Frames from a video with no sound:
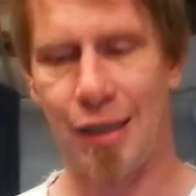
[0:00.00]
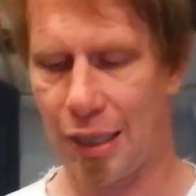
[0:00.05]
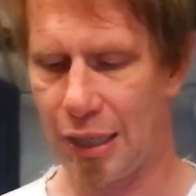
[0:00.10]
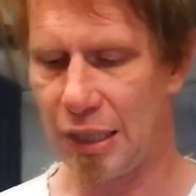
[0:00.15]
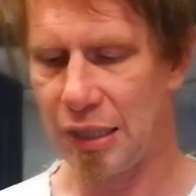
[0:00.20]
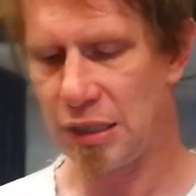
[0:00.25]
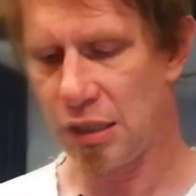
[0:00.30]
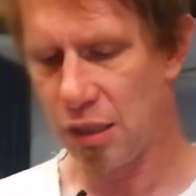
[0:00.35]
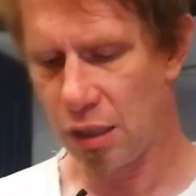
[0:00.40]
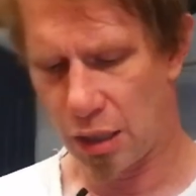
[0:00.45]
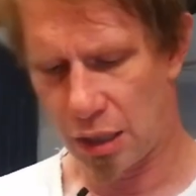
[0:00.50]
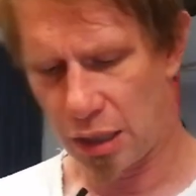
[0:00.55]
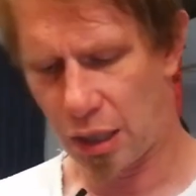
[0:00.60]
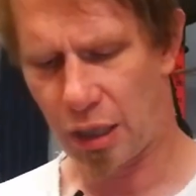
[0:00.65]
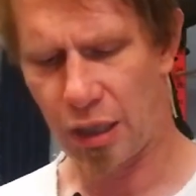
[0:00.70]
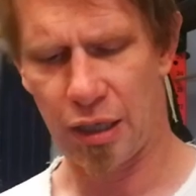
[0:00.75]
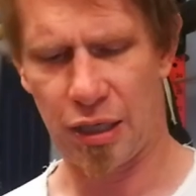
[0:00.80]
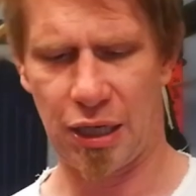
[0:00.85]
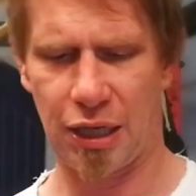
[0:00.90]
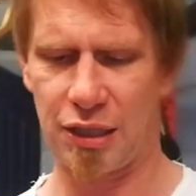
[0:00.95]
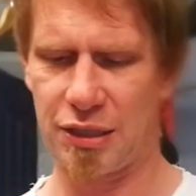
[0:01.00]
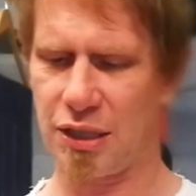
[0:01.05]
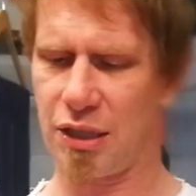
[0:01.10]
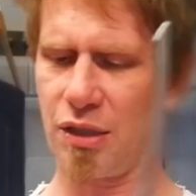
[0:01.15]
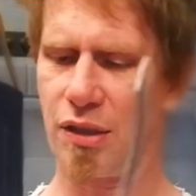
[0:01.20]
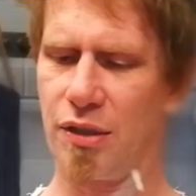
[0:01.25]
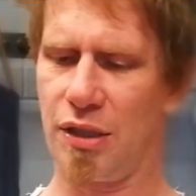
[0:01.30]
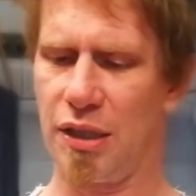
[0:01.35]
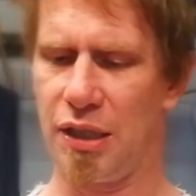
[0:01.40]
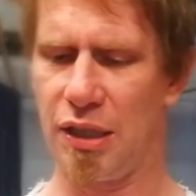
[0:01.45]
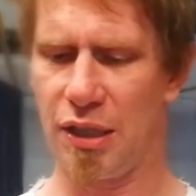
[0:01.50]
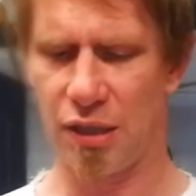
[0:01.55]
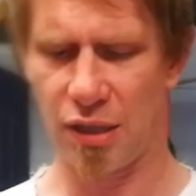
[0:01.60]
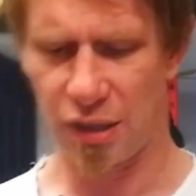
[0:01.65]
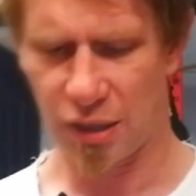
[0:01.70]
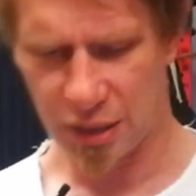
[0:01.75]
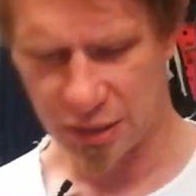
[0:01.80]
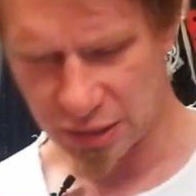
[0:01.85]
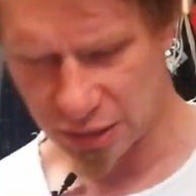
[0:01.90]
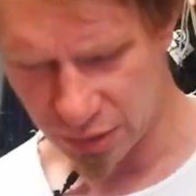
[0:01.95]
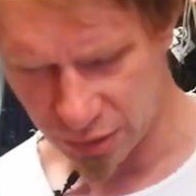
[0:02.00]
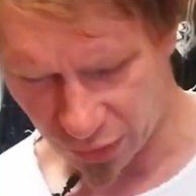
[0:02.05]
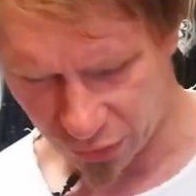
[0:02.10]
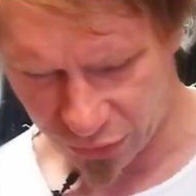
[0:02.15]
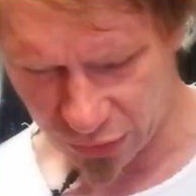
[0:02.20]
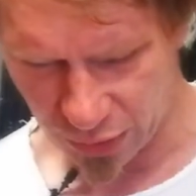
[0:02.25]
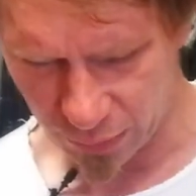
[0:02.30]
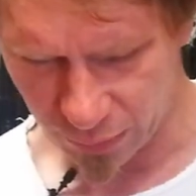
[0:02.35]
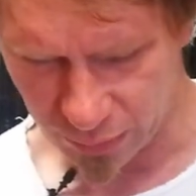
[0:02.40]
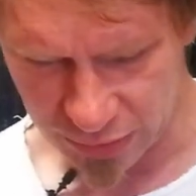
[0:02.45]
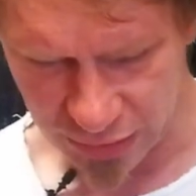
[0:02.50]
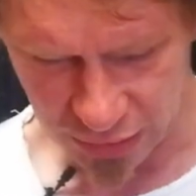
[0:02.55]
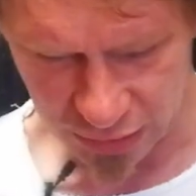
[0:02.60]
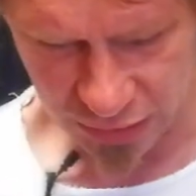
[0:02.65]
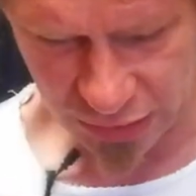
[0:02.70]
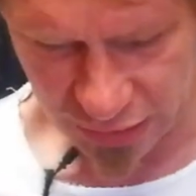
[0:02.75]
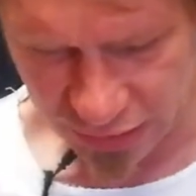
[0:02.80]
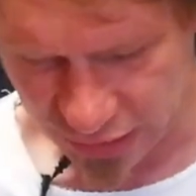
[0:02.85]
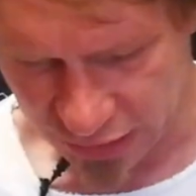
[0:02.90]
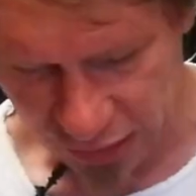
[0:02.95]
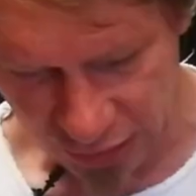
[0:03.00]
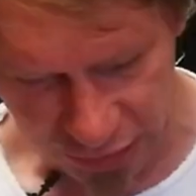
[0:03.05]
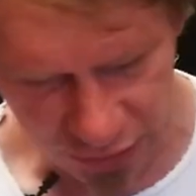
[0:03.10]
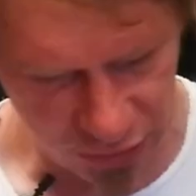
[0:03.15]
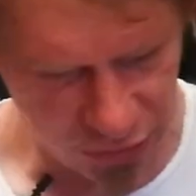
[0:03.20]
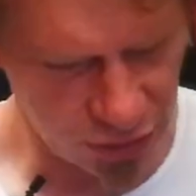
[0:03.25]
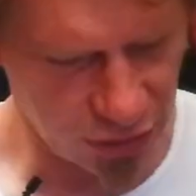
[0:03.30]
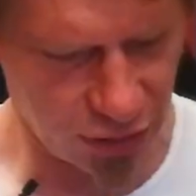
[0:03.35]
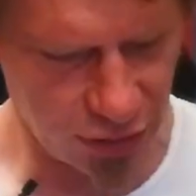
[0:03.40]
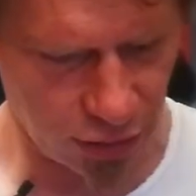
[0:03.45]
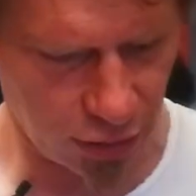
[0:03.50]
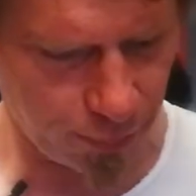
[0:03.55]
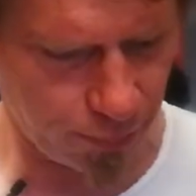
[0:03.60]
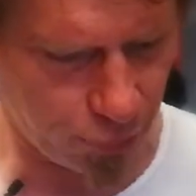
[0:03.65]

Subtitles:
you know, has it got the thing which actually tells you the